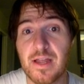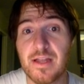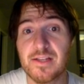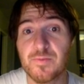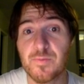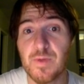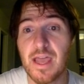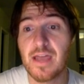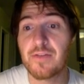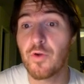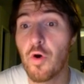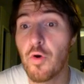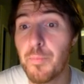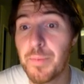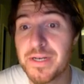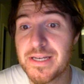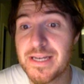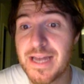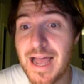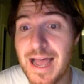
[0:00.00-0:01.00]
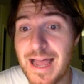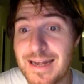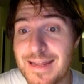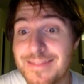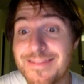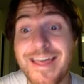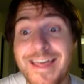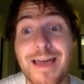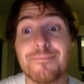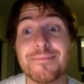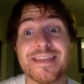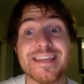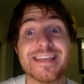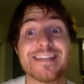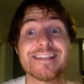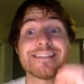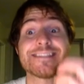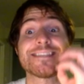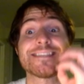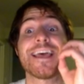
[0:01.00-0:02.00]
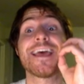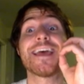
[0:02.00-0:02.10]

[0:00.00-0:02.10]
Because we have an open dot, and that means